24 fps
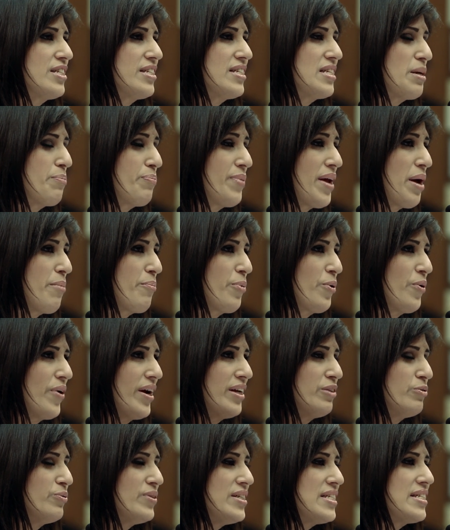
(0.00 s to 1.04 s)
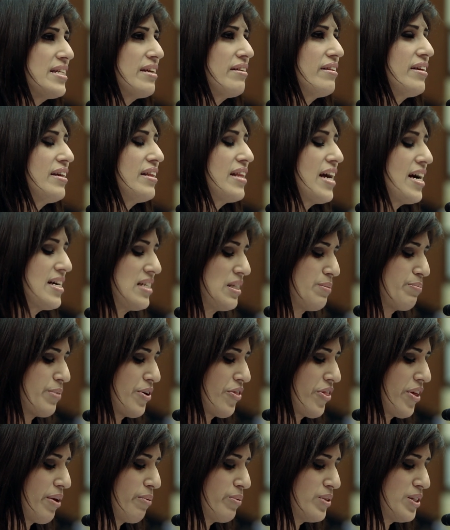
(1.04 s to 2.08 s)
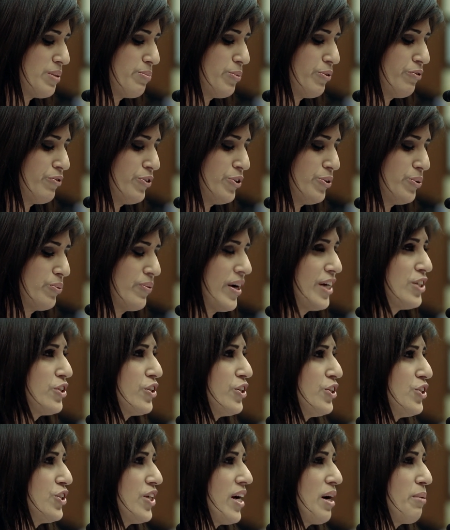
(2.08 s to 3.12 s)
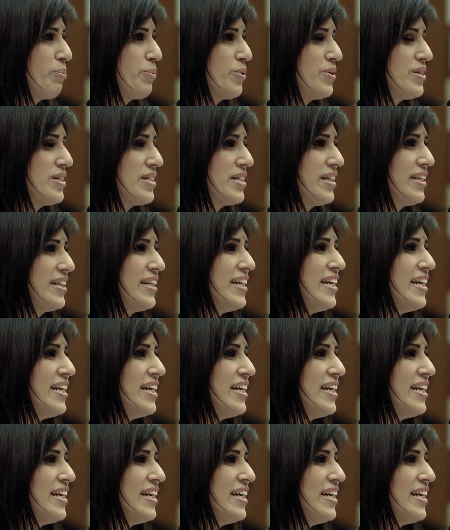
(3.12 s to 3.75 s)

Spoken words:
September, and recently last month he was moved to Rajai Shah prison.